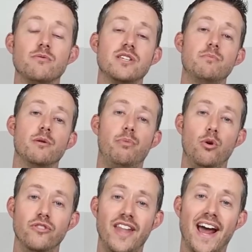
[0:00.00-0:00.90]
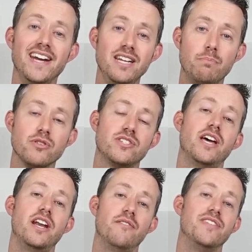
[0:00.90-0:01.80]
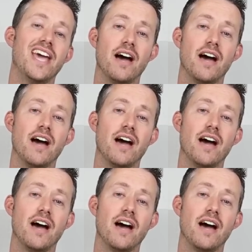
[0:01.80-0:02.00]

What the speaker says: I was able to pull 90% of the